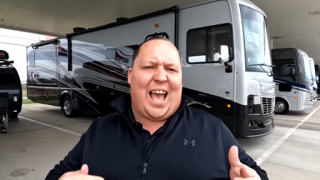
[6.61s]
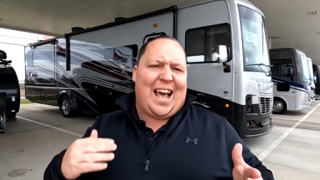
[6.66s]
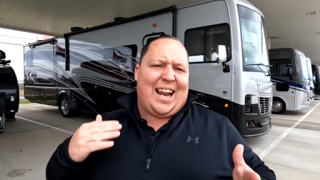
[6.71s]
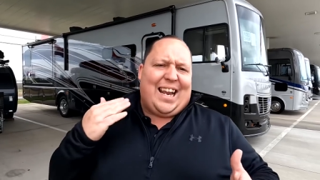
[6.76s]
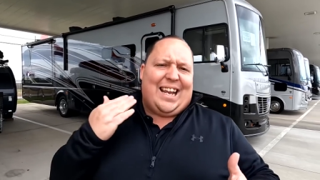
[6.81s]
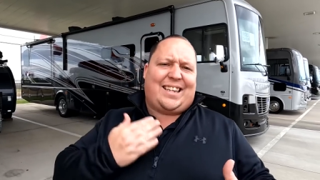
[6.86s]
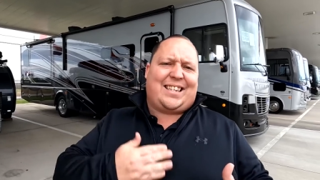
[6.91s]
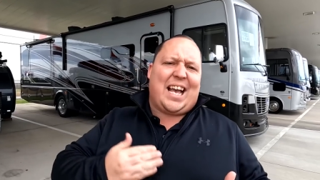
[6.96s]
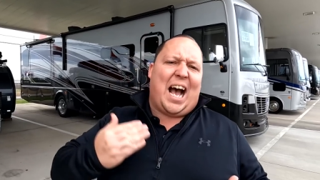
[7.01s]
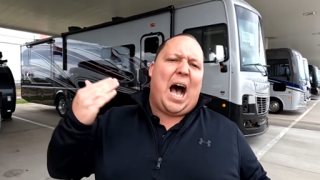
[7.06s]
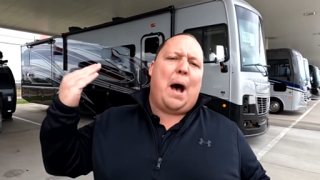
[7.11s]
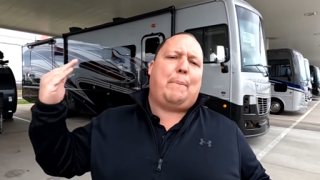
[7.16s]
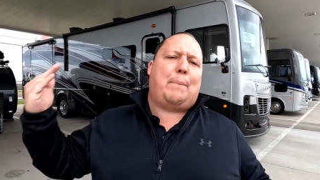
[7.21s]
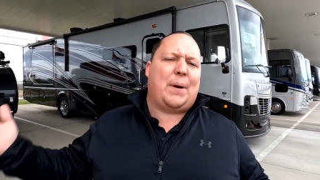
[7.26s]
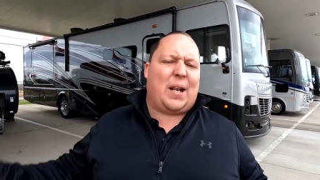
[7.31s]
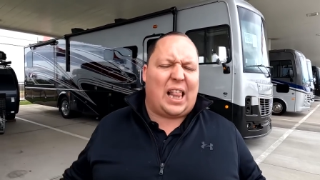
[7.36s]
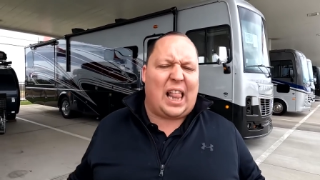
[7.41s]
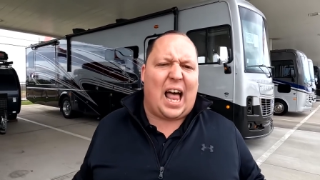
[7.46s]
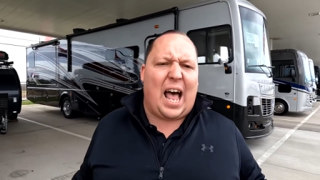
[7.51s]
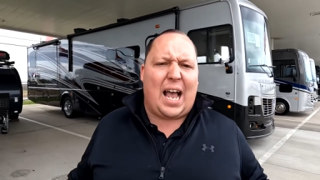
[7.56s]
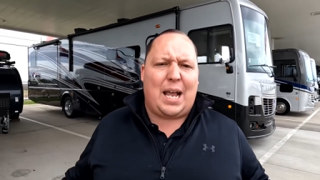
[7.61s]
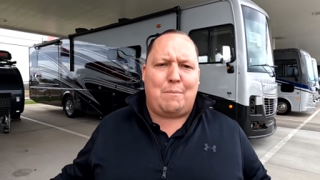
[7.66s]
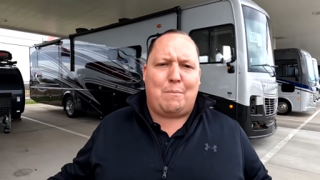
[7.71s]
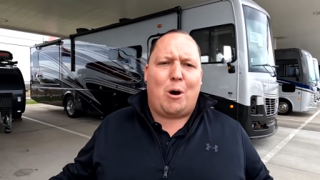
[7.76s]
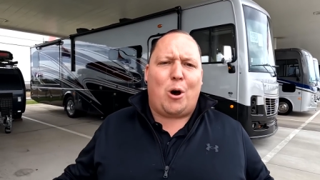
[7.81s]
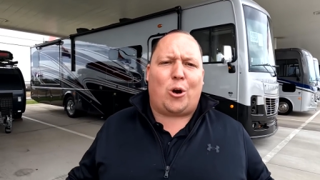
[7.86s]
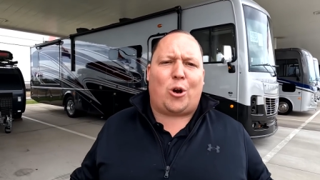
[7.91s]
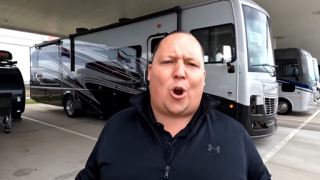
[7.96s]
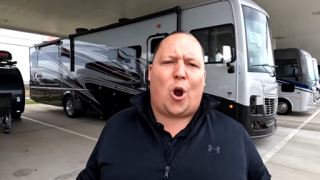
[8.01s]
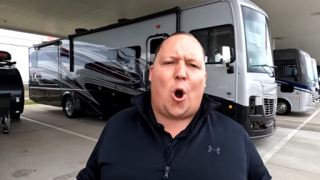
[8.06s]
at a top-of-the-line
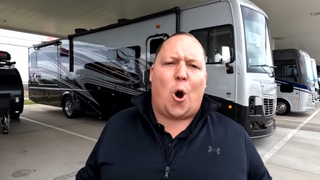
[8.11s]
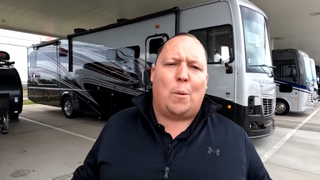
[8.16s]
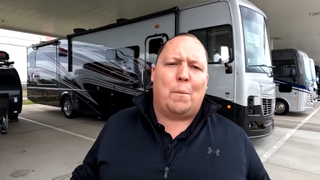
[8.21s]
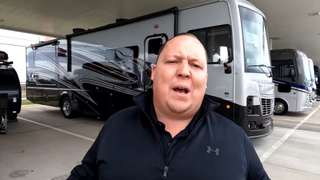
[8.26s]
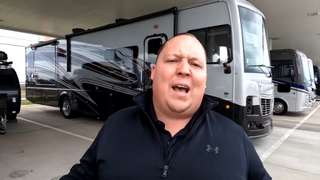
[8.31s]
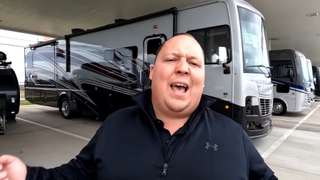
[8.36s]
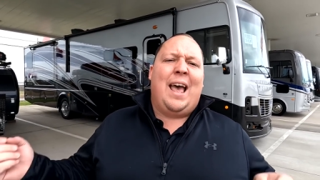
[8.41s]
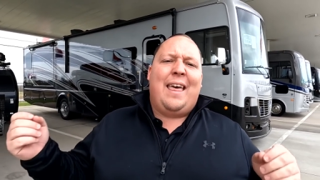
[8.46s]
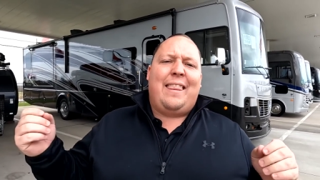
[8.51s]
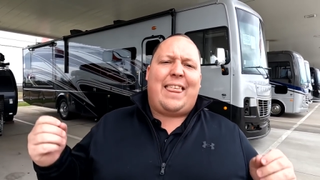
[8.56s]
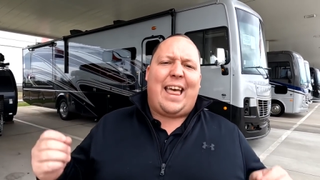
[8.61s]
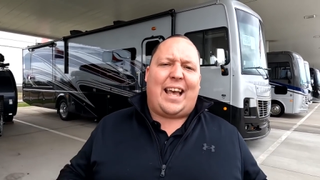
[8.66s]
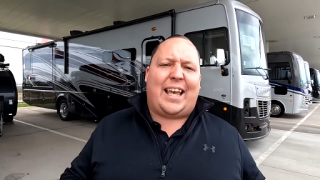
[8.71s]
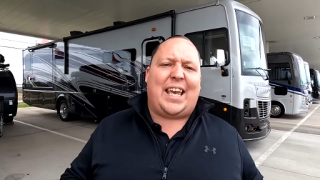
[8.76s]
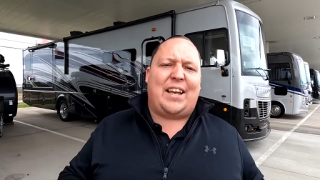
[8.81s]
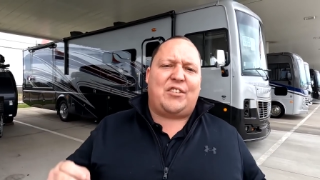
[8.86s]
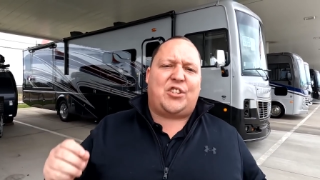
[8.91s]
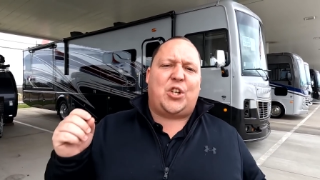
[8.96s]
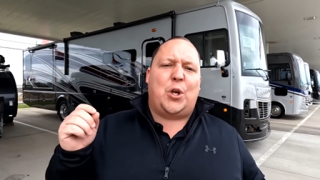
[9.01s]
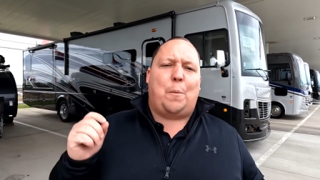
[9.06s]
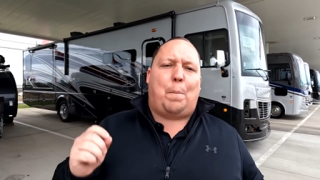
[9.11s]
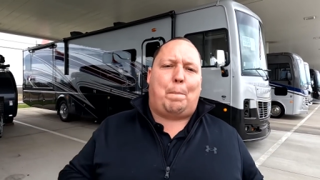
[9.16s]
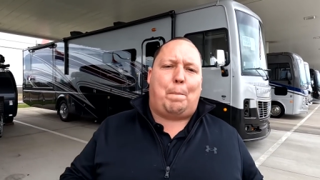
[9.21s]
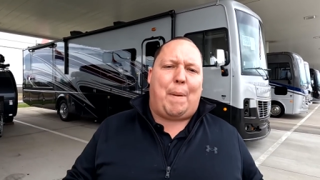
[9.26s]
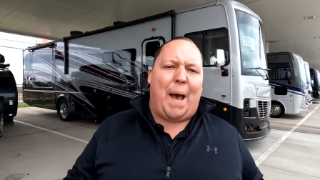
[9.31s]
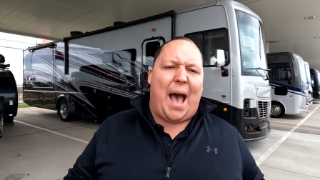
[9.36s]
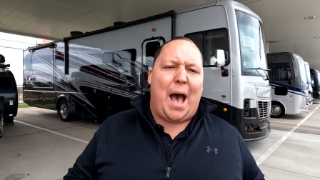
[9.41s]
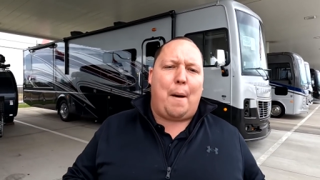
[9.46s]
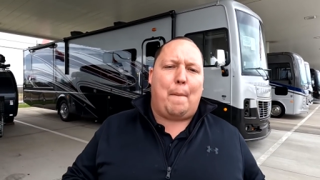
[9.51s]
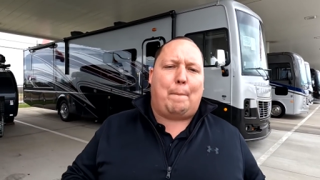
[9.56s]
motorhome that gives you
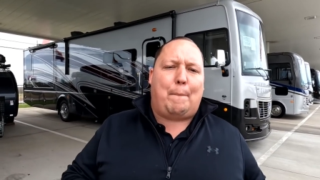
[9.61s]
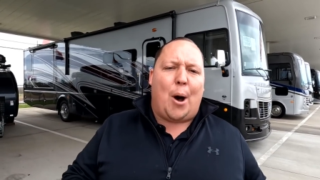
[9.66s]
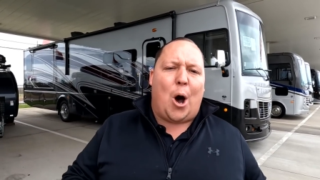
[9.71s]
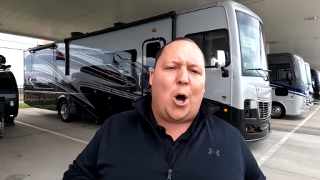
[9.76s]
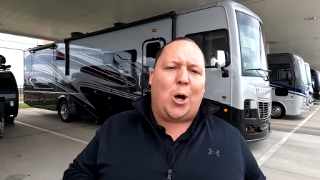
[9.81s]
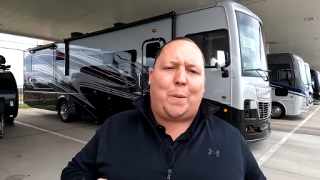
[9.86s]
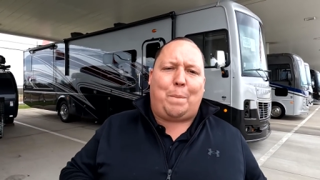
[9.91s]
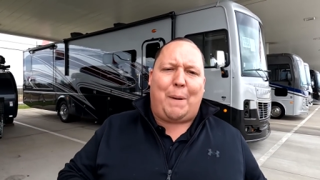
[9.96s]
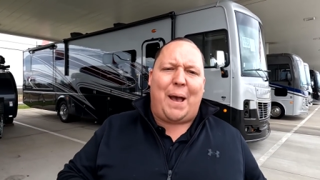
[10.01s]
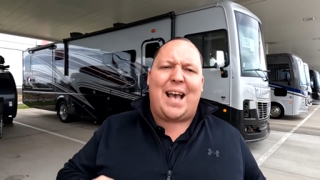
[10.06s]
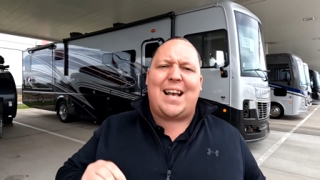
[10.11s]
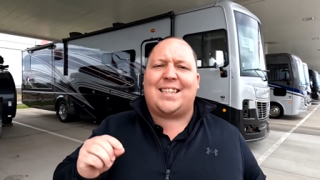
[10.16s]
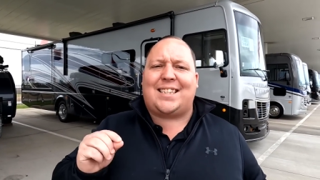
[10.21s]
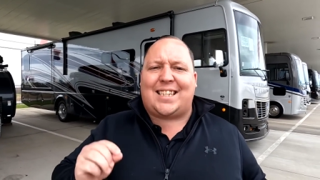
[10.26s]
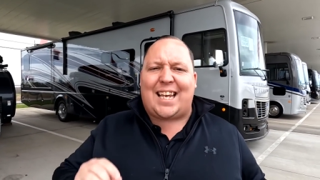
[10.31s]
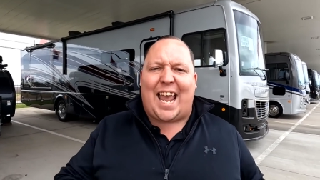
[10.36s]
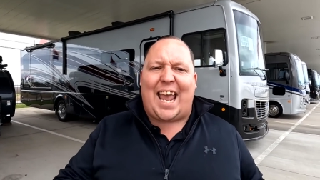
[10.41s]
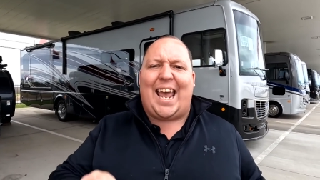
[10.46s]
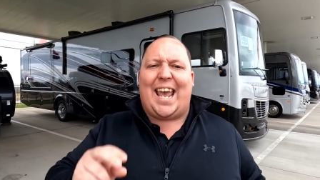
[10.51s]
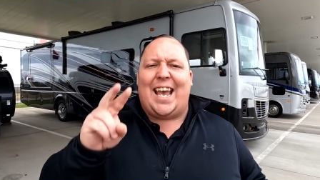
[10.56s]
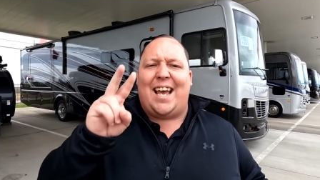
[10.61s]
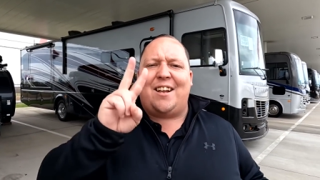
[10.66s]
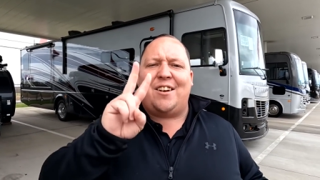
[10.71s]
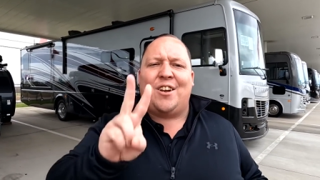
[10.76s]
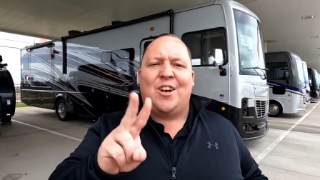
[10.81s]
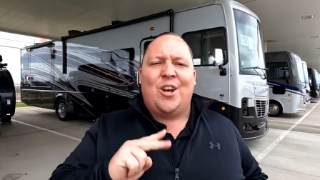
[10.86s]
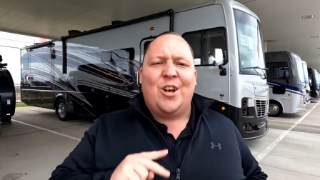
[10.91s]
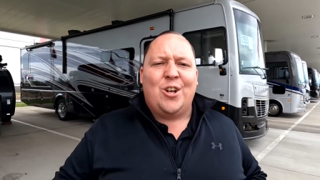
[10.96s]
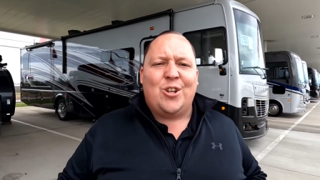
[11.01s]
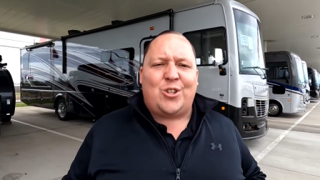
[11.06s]
bunk beds and
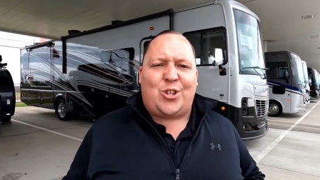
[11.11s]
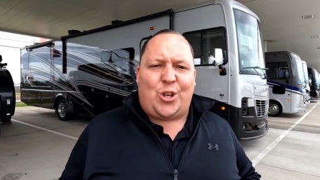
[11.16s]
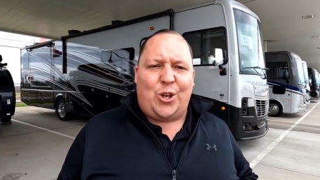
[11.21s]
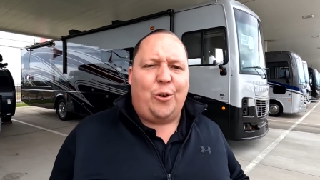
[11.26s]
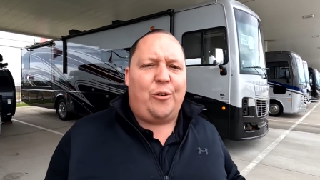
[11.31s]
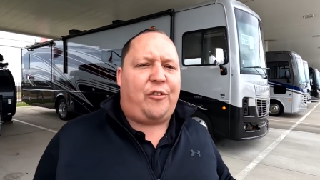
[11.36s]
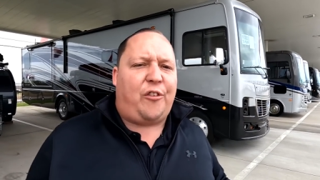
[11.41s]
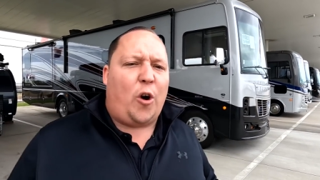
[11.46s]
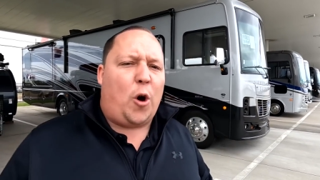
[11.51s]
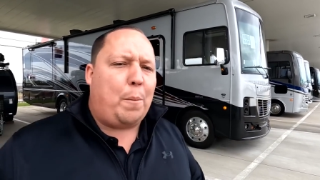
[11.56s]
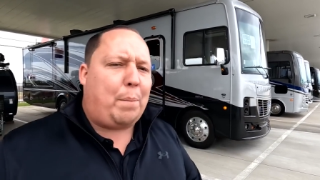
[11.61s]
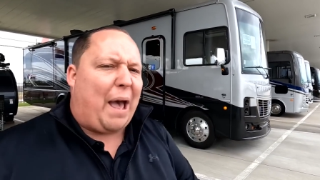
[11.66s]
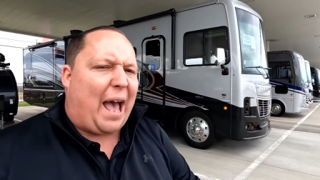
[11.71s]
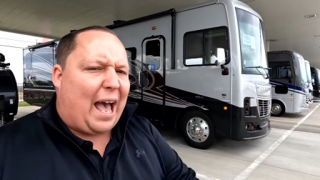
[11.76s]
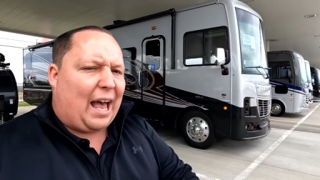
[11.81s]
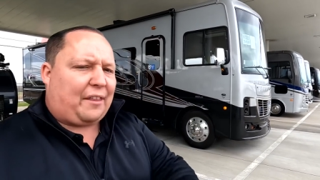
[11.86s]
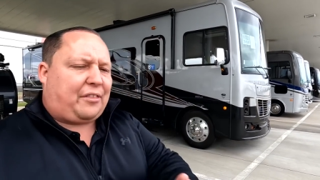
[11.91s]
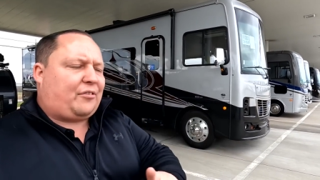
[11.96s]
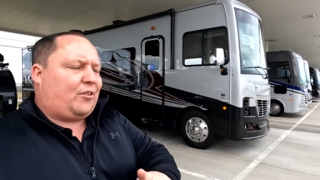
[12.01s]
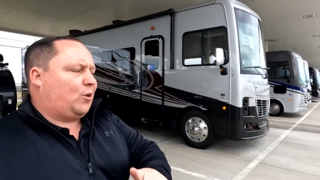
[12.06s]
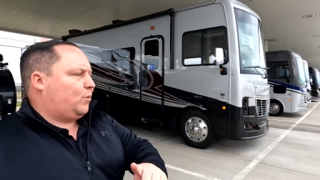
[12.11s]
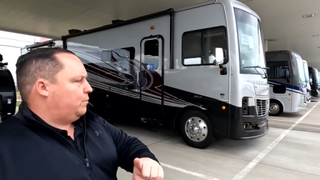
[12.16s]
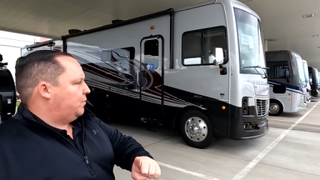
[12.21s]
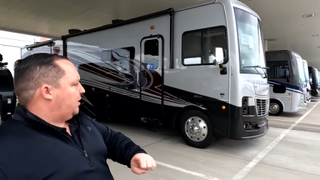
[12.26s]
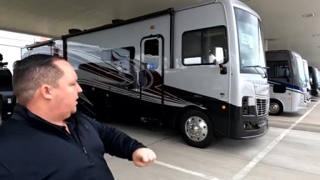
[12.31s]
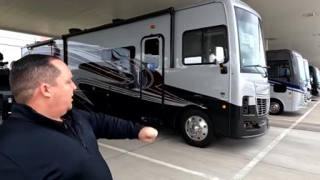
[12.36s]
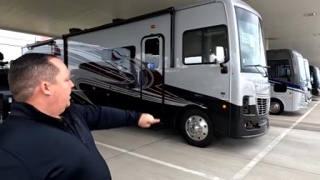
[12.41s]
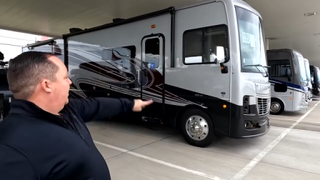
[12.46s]
two full bathrooms.